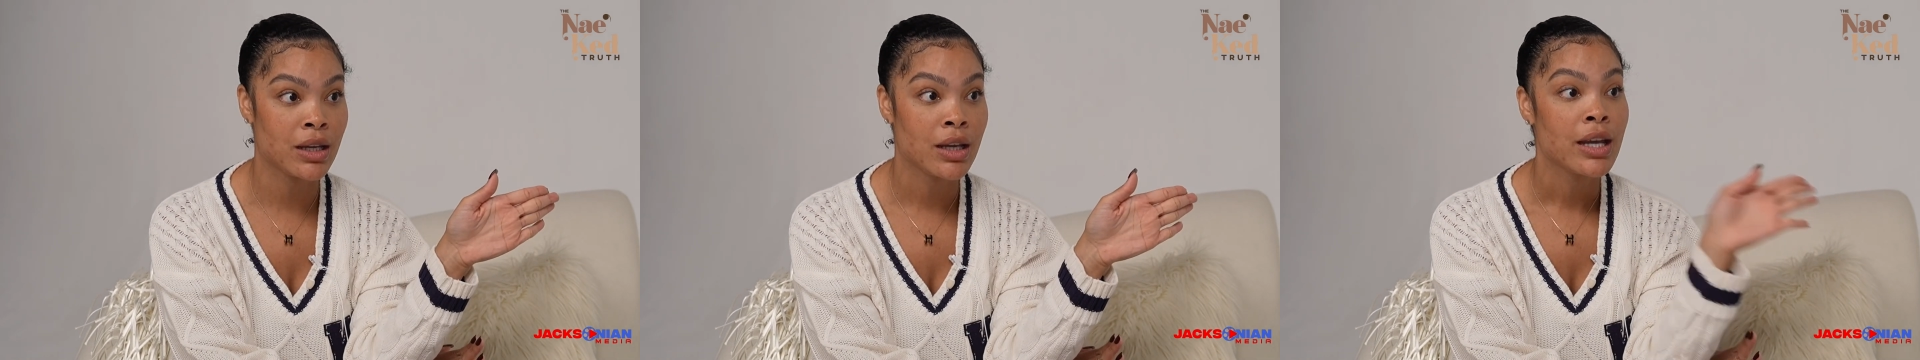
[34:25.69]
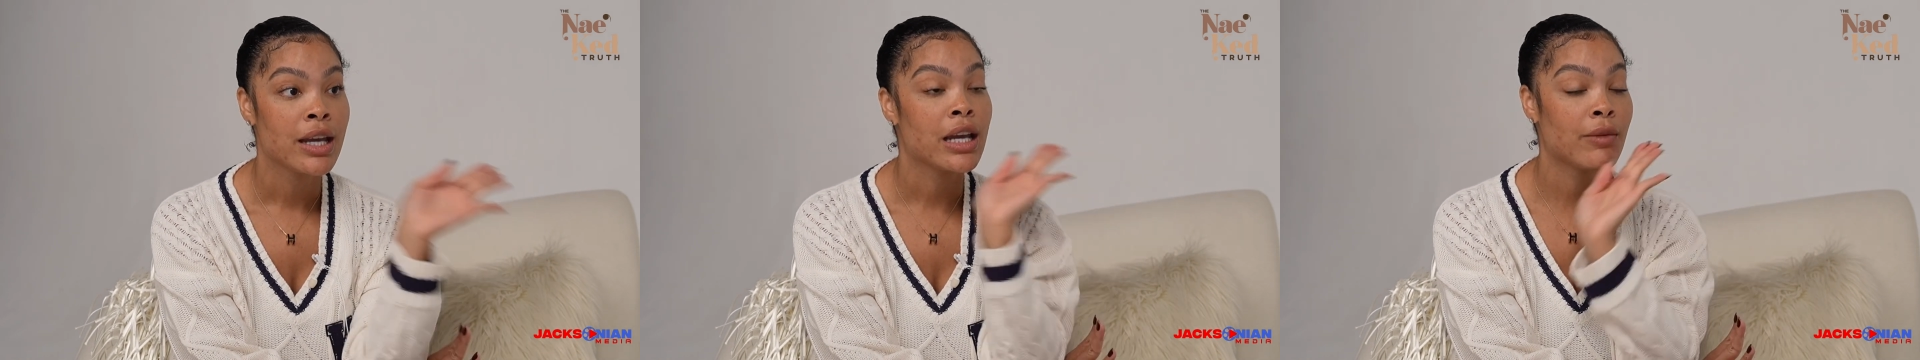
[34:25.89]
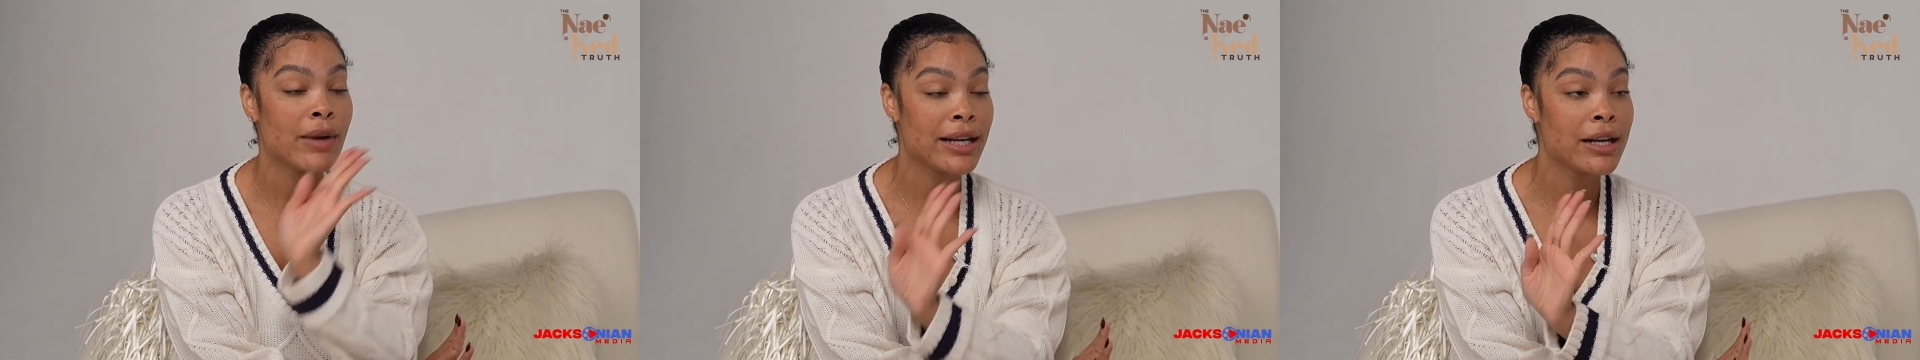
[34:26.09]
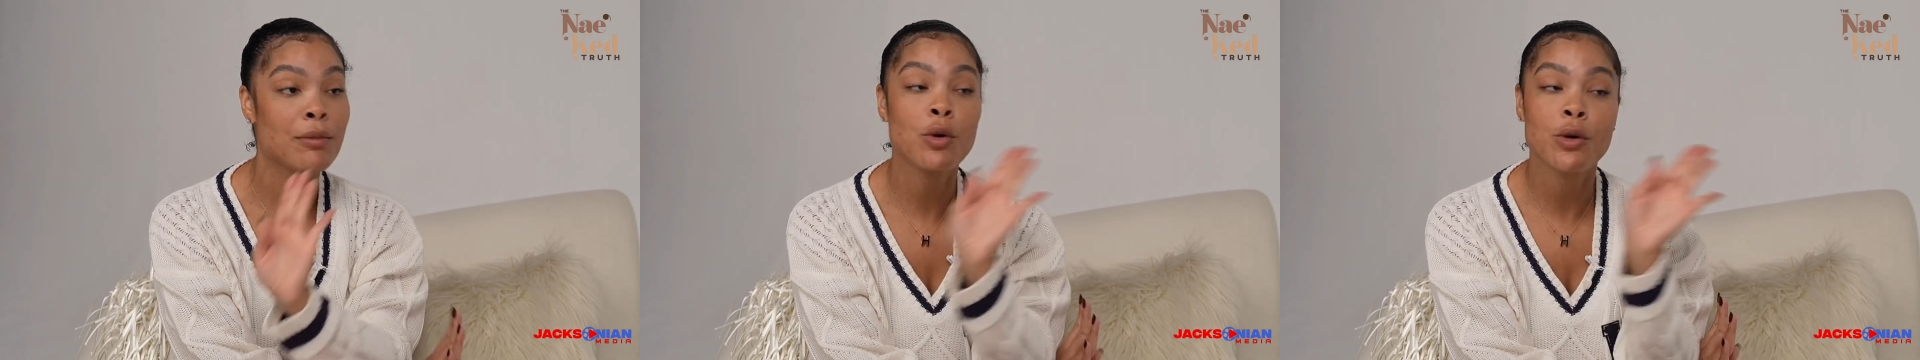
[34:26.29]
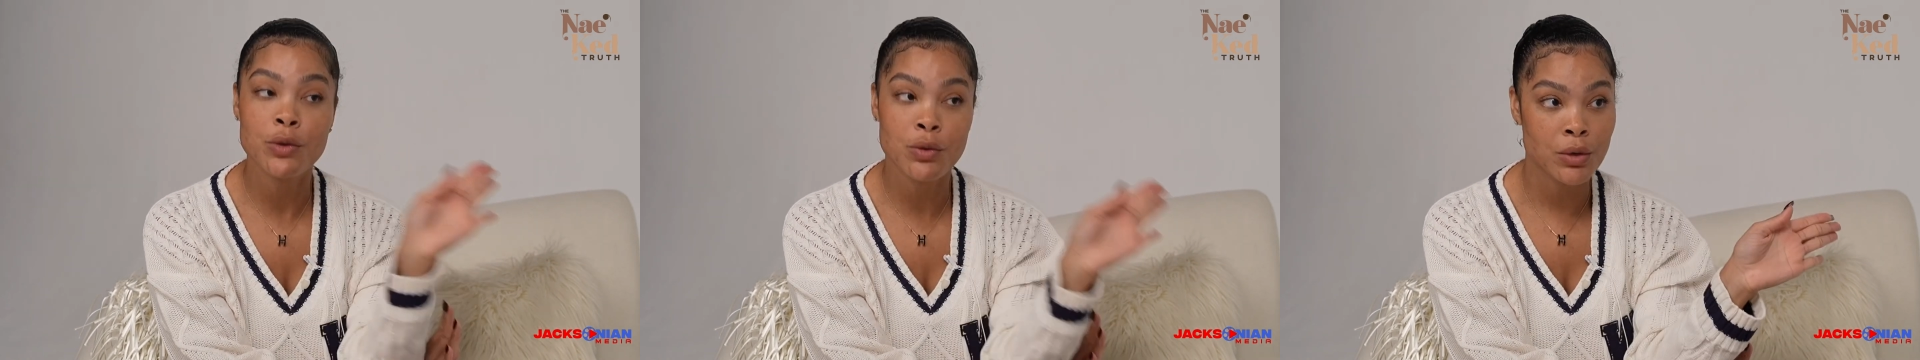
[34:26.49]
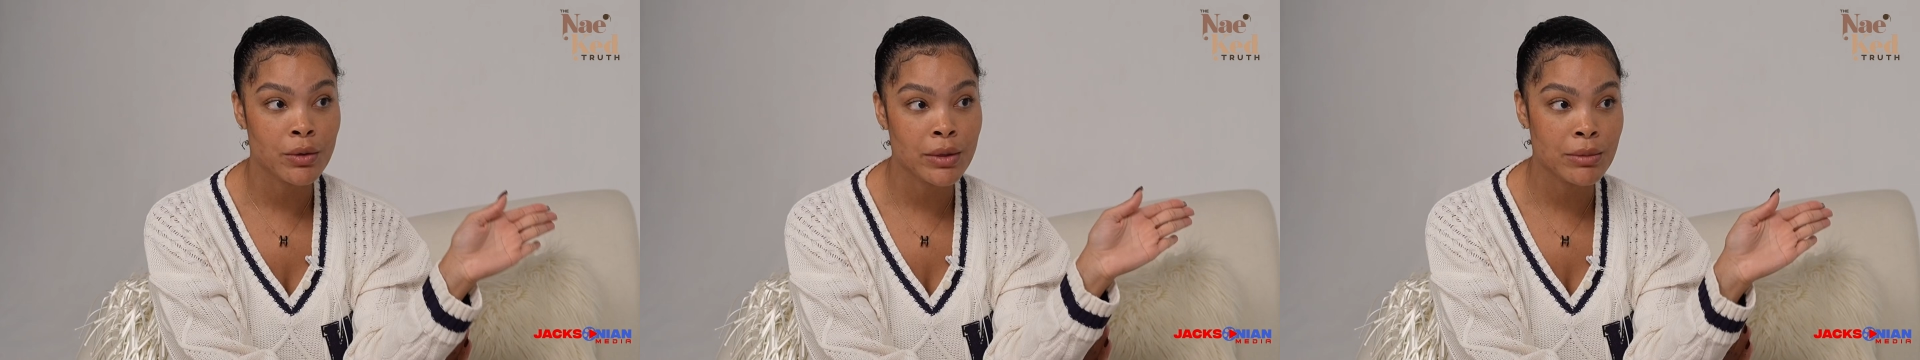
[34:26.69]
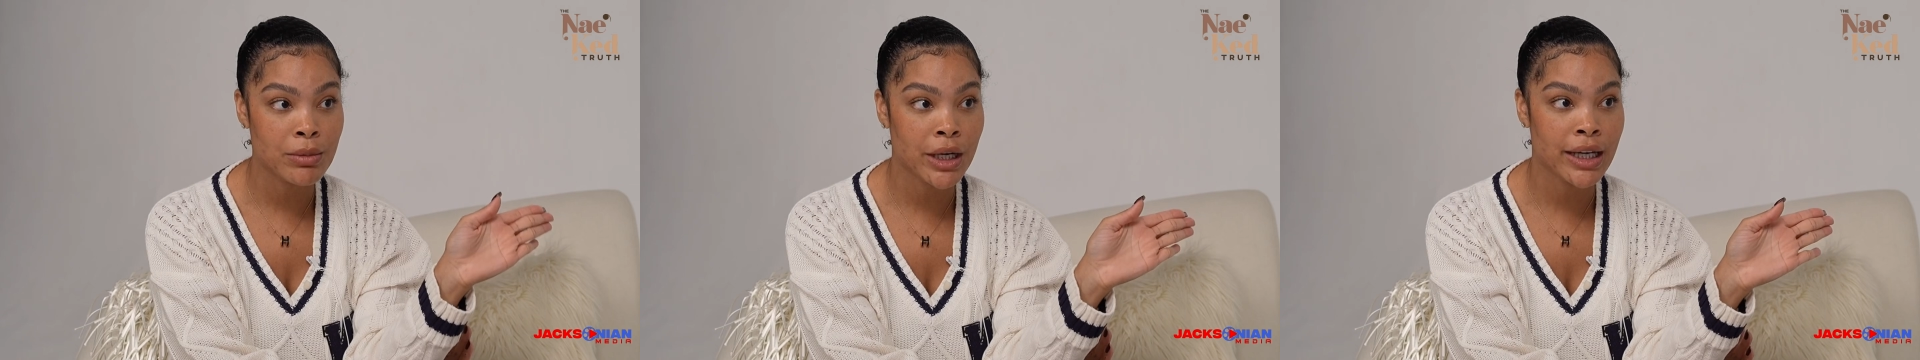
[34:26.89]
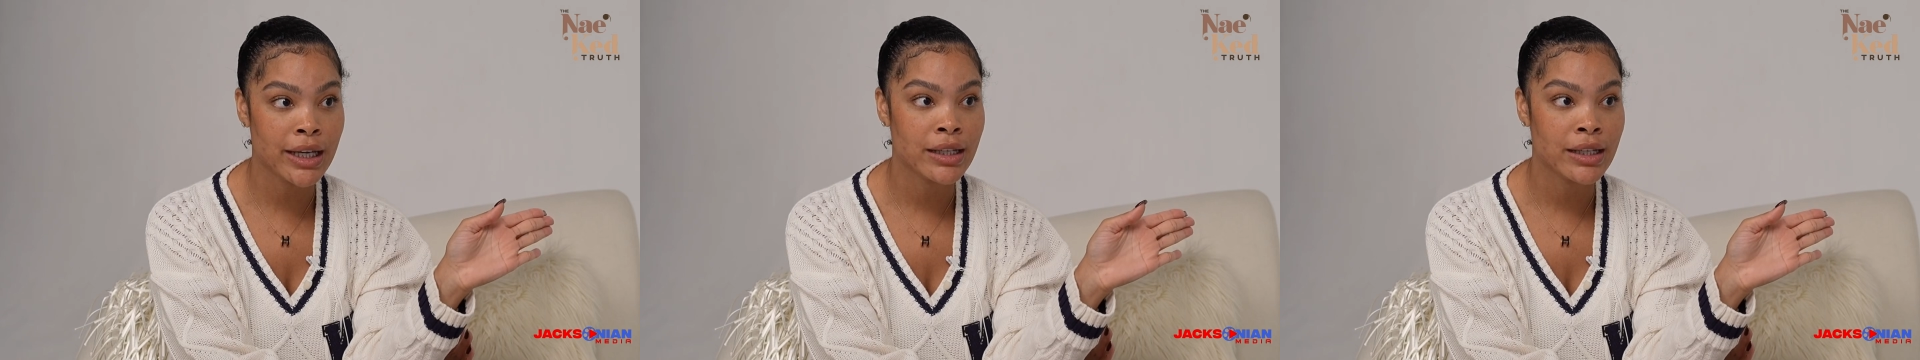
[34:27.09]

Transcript: And right now I'm going through a rebrand.